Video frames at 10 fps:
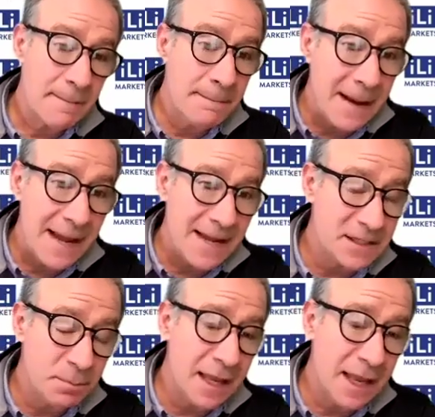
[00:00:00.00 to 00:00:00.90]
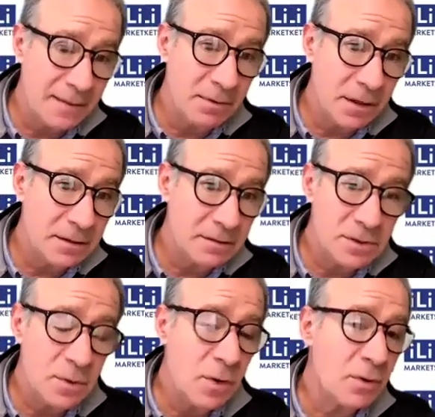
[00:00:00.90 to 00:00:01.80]
might be able
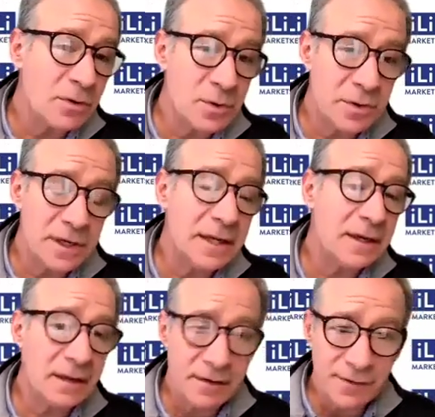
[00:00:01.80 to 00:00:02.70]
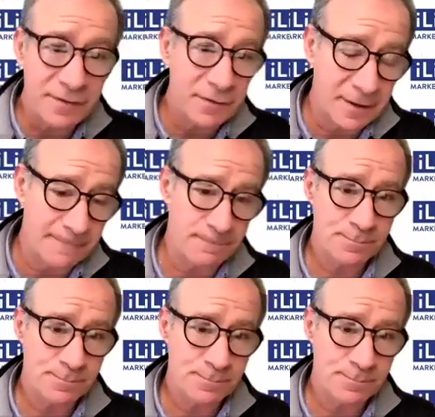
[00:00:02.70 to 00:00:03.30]
to go to 350.